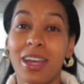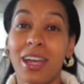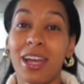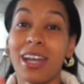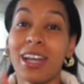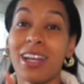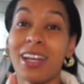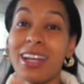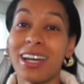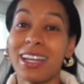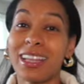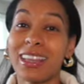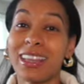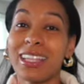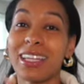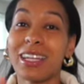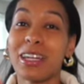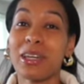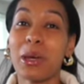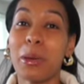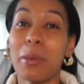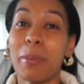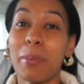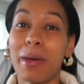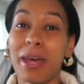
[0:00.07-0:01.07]
nothing
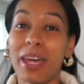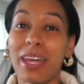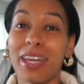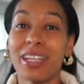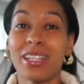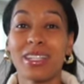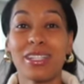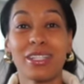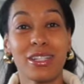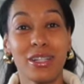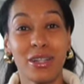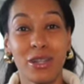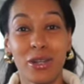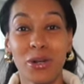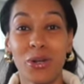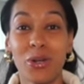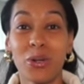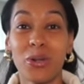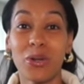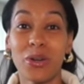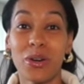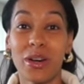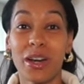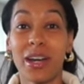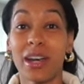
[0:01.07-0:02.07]
compares to New
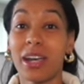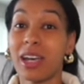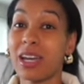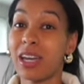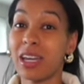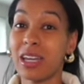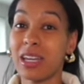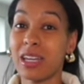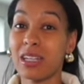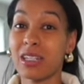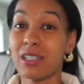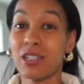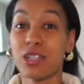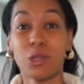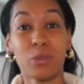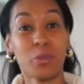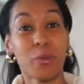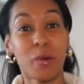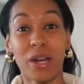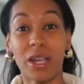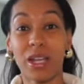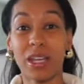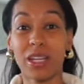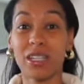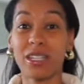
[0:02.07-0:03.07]
York
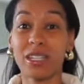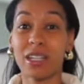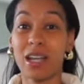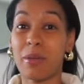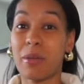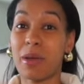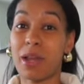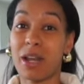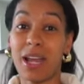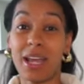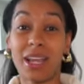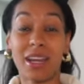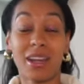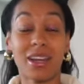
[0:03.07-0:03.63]
spring and summer, like